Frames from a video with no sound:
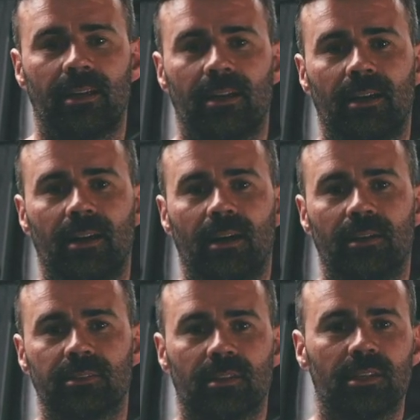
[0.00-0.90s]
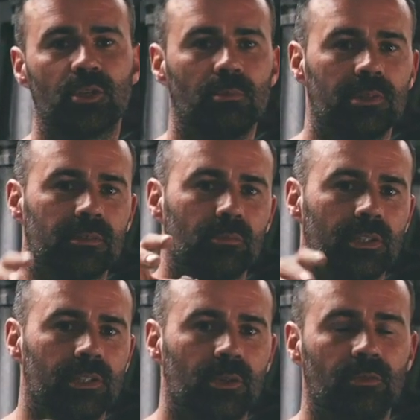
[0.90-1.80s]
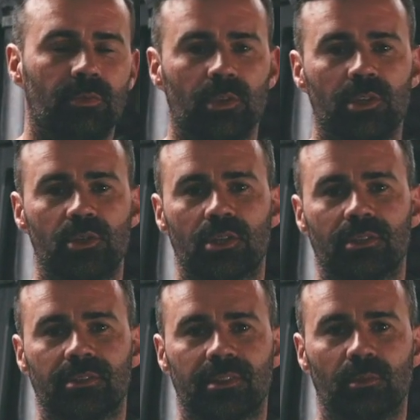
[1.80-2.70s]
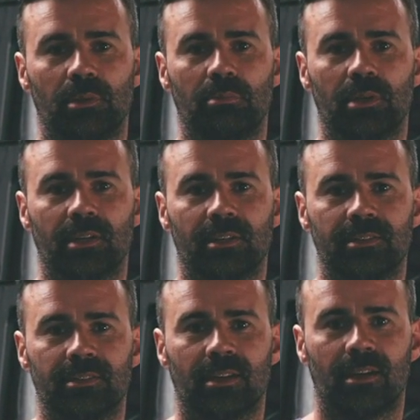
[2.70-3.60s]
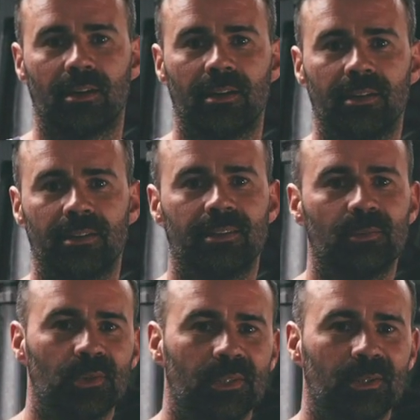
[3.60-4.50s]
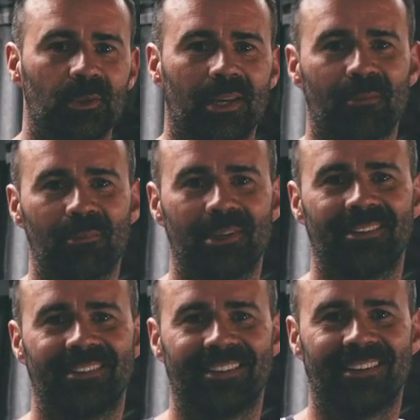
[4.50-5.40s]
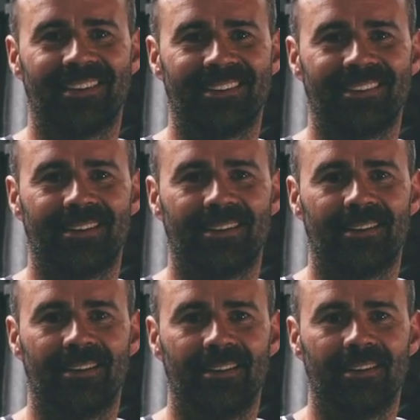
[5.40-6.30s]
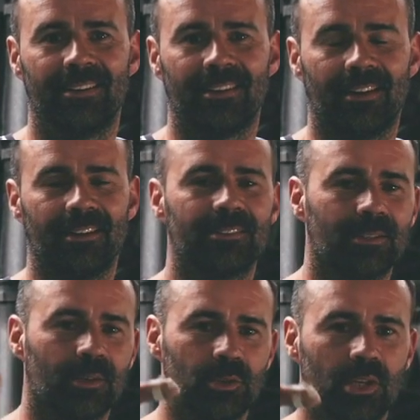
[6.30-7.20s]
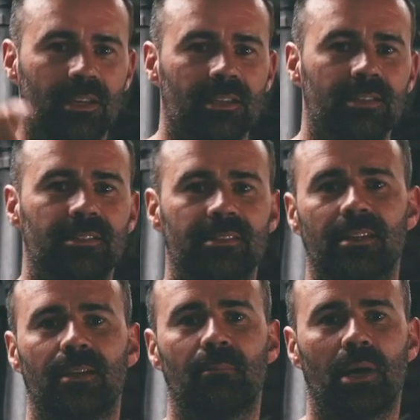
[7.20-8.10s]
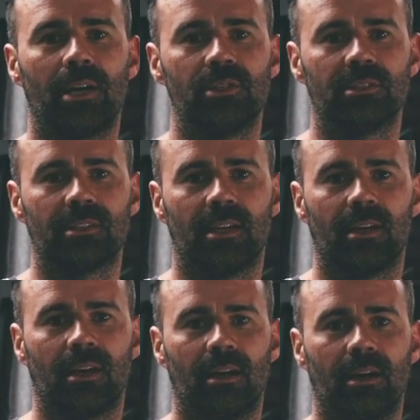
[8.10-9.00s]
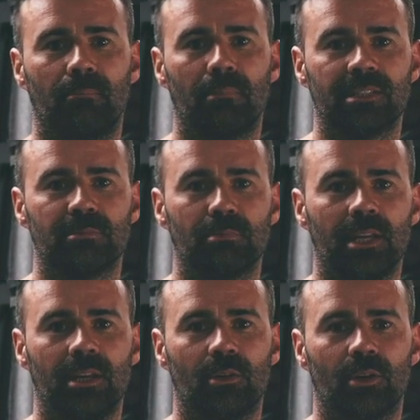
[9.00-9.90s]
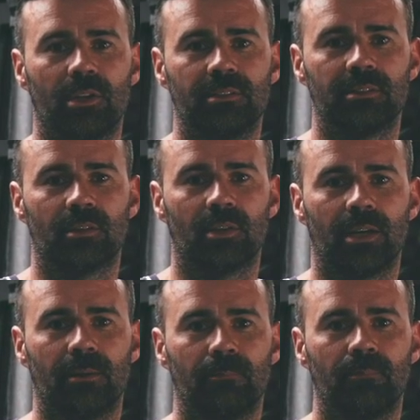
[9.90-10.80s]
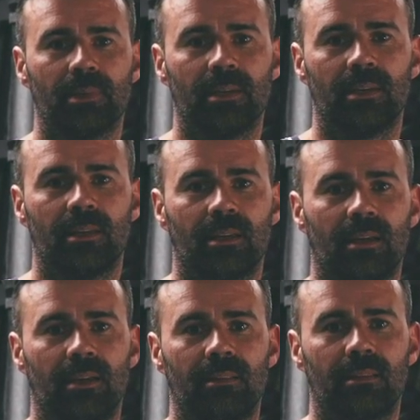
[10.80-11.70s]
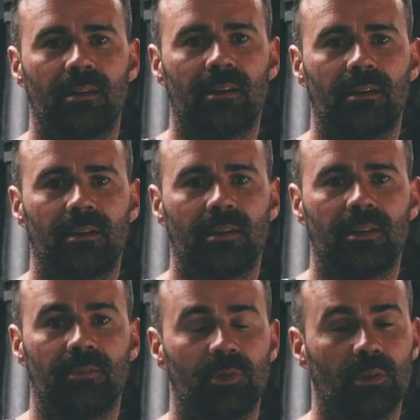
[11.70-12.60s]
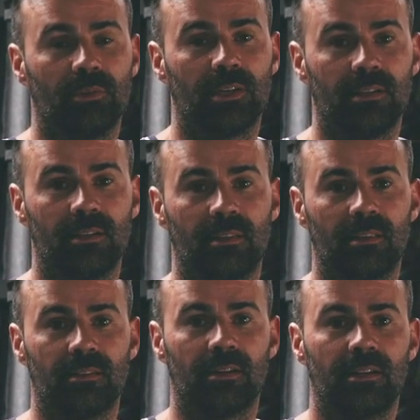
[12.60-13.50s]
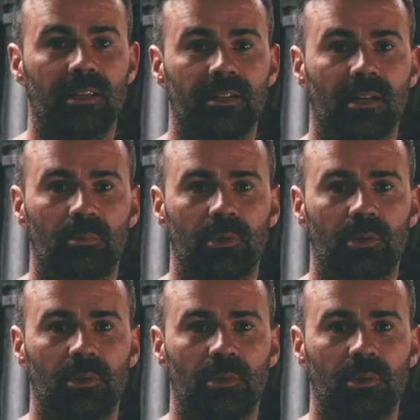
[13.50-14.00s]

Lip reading: So there should be some really good footage because he'll be bringing his really good camera. And yeah, so check his pages out, Muzz Media on Instagram. And if you ever need anything done, he can help